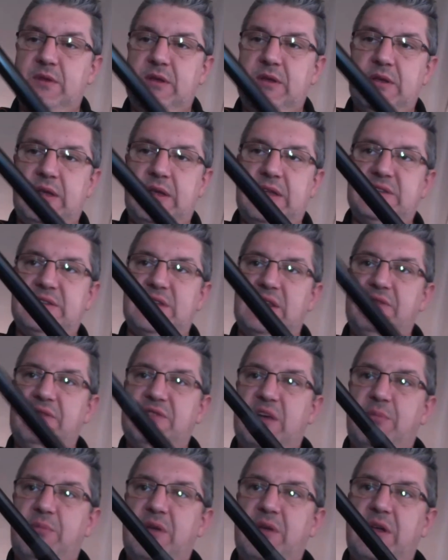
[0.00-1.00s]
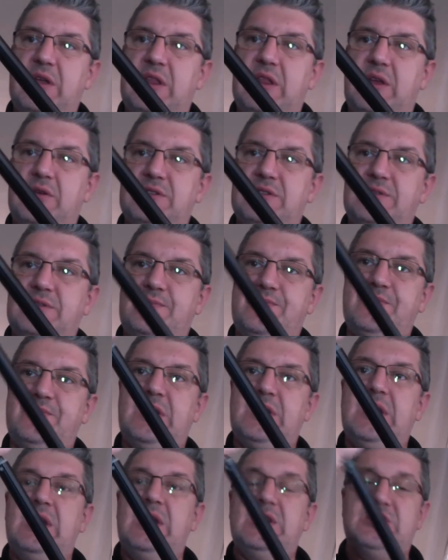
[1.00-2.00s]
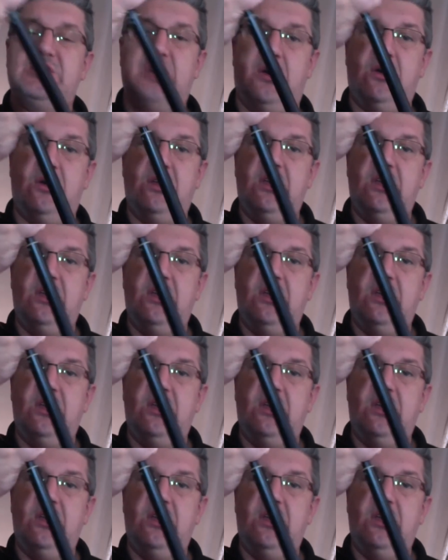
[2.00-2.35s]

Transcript: It's a lift up and close. So